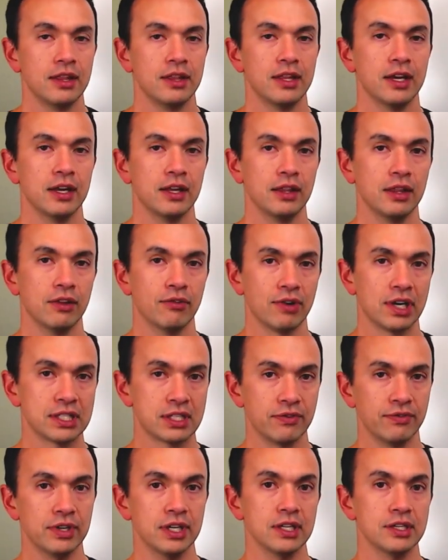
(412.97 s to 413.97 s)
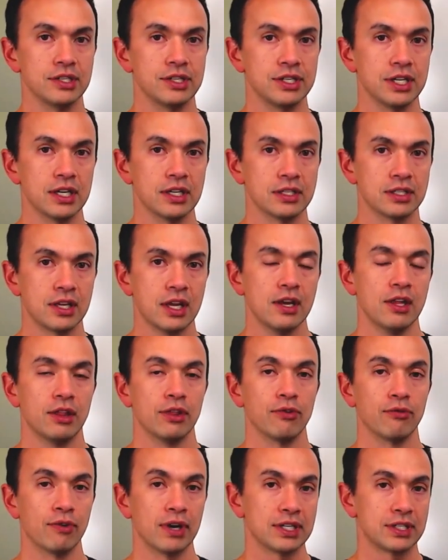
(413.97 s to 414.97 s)
then the rest of it is just
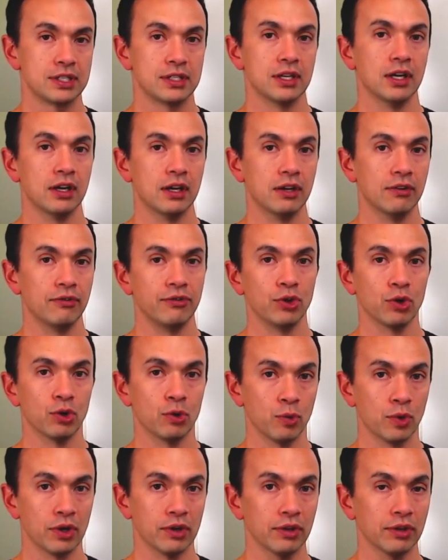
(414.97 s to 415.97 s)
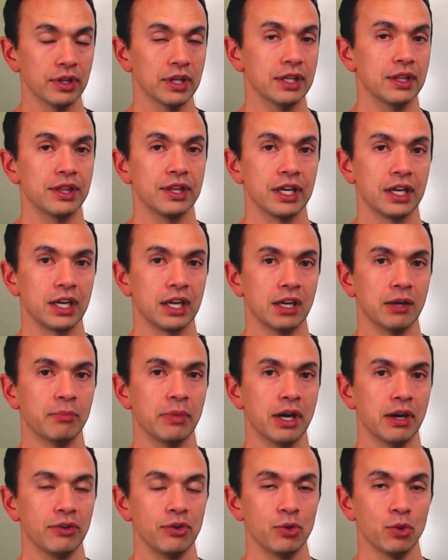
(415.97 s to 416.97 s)
the rest of your world and thinking
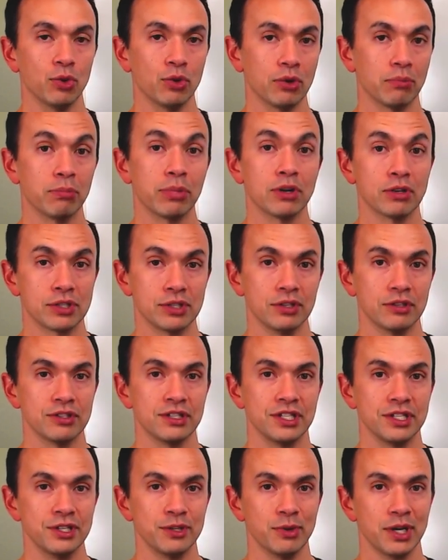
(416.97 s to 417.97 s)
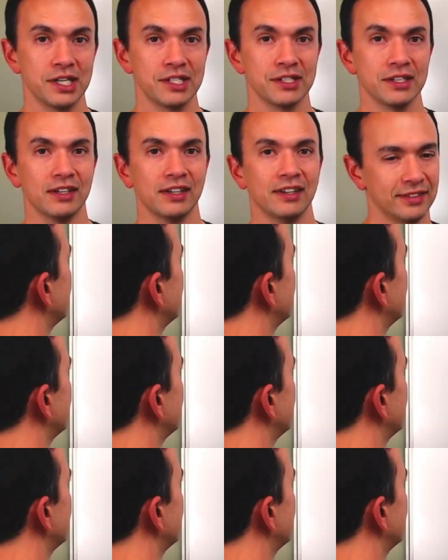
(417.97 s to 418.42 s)
about your personal situation.